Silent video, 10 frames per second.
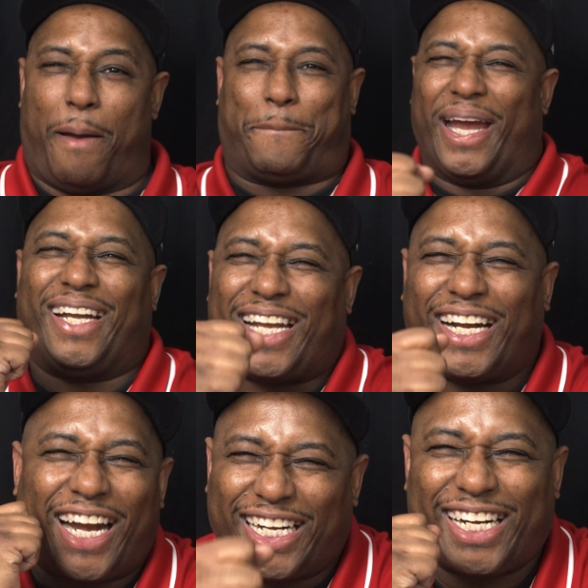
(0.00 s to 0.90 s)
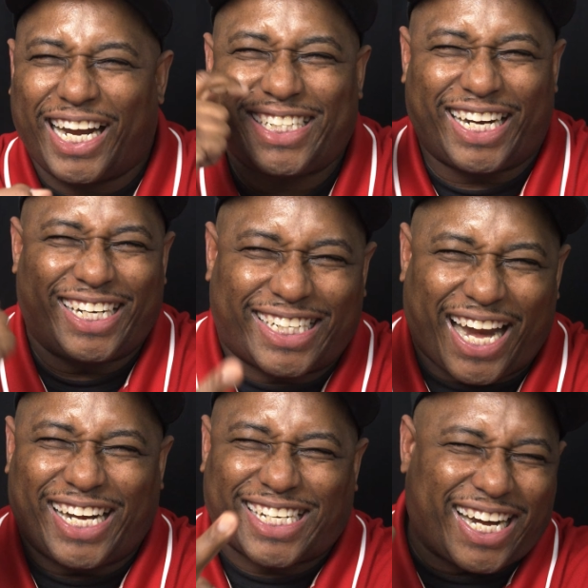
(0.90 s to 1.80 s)
Bing, ding, ding, ding, ding, ding, ding,
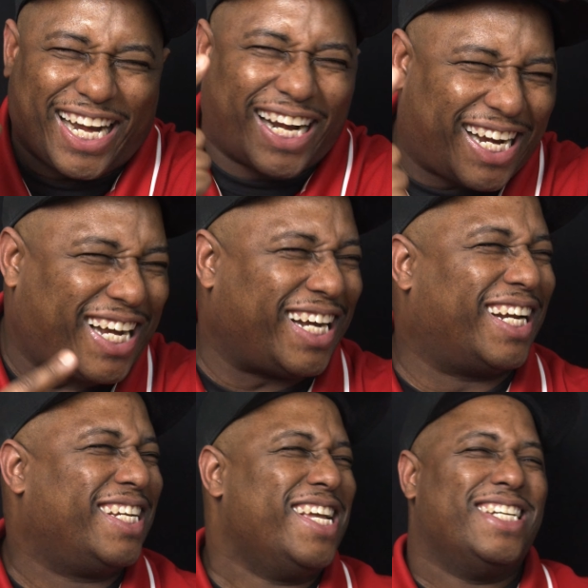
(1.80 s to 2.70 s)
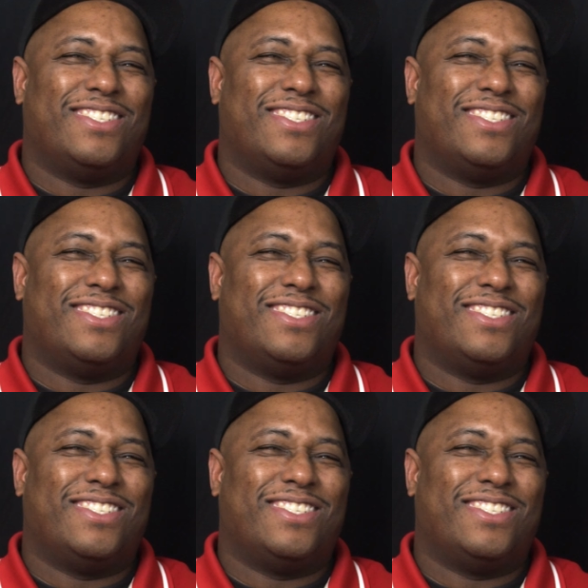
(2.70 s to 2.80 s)
ding, ding, ding, ding.